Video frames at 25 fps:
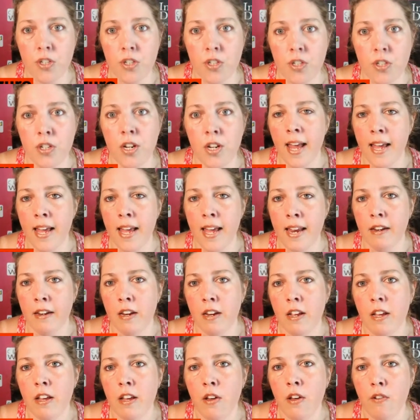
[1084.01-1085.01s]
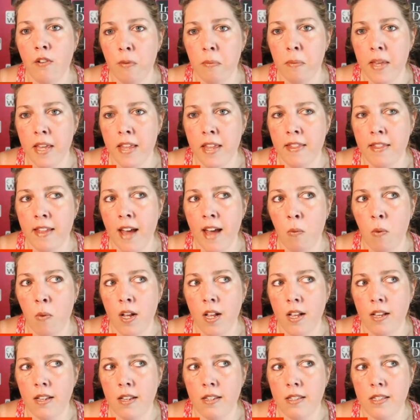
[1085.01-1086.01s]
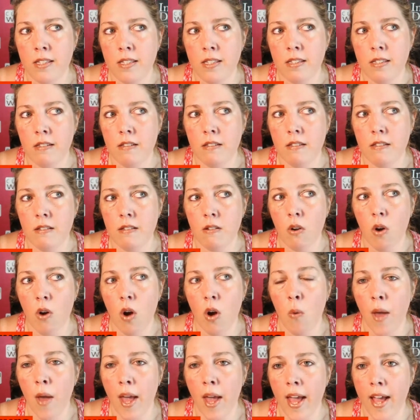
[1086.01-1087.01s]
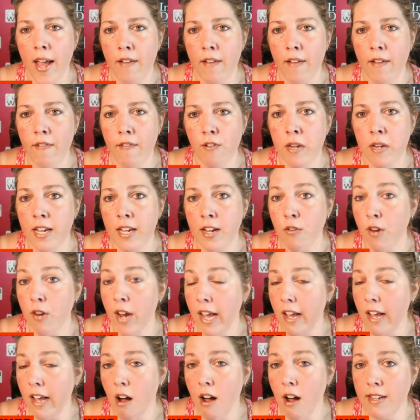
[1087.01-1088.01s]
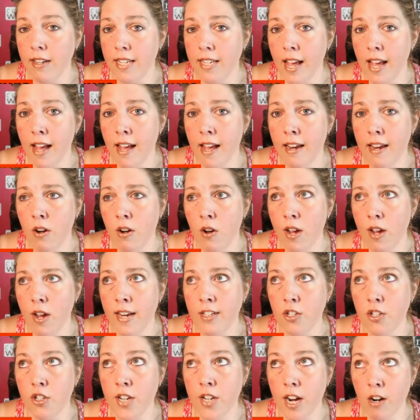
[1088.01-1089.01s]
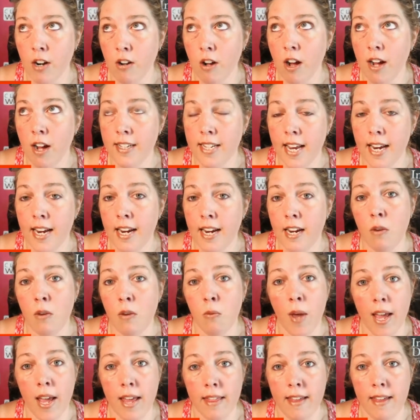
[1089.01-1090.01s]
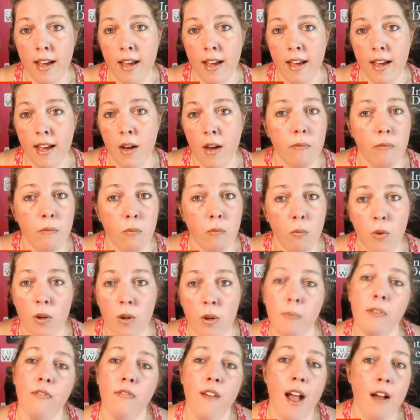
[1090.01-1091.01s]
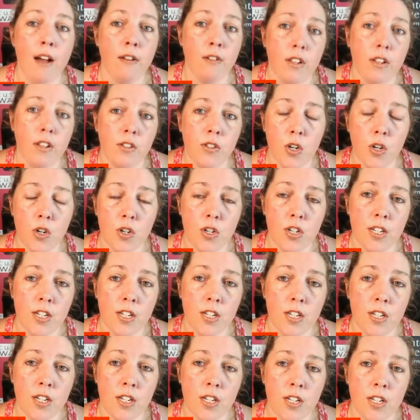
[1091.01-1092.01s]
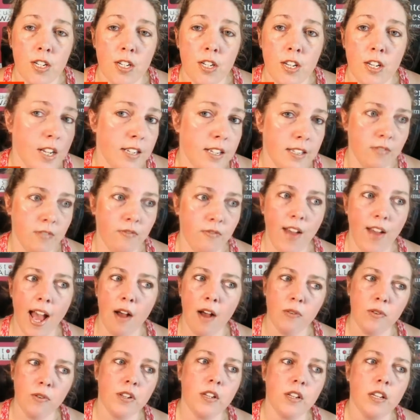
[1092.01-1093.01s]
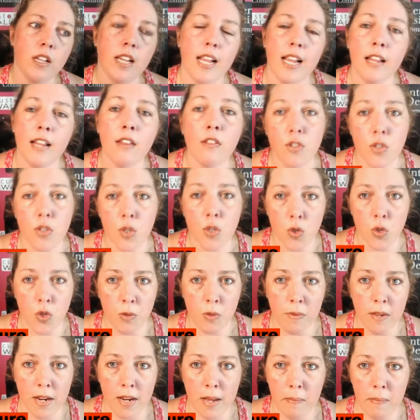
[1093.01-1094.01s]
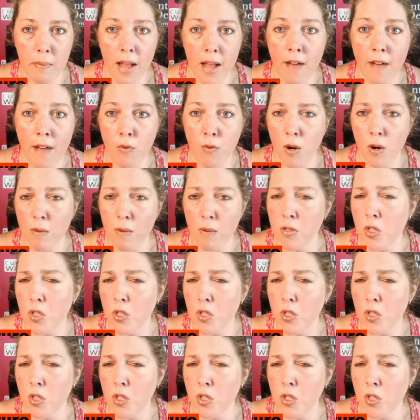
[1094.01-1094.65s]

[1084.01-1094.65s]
And for me, that was a way for me to create content and share content in a way that would be found on search and not just found in the social media platforms.